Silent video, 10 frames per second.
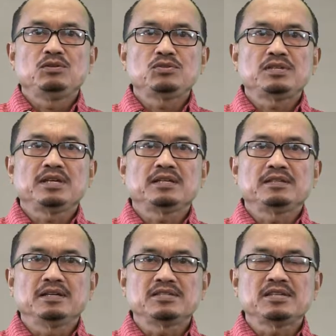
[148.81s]
using
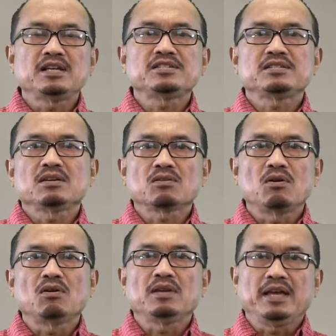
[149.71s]
the sales
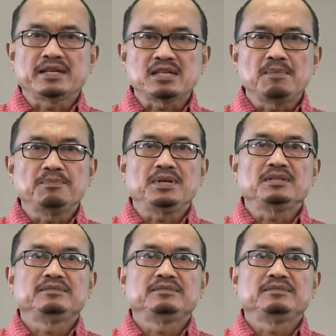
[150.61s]
call example.